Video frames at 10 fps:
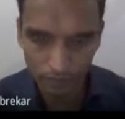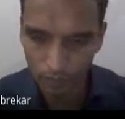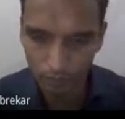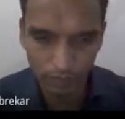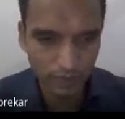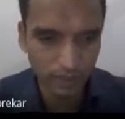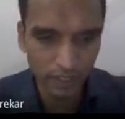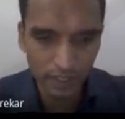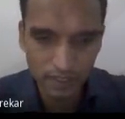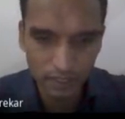Now first
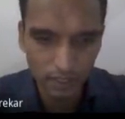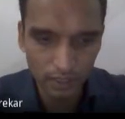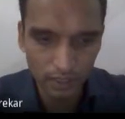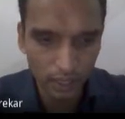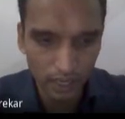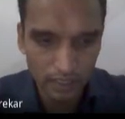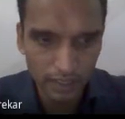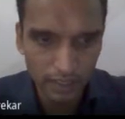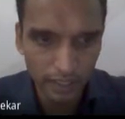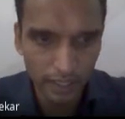thing is
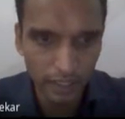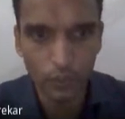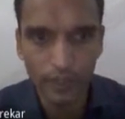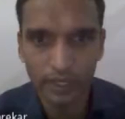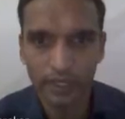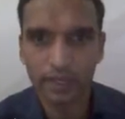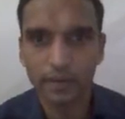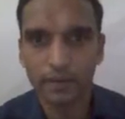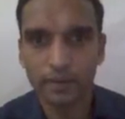I'll say 20.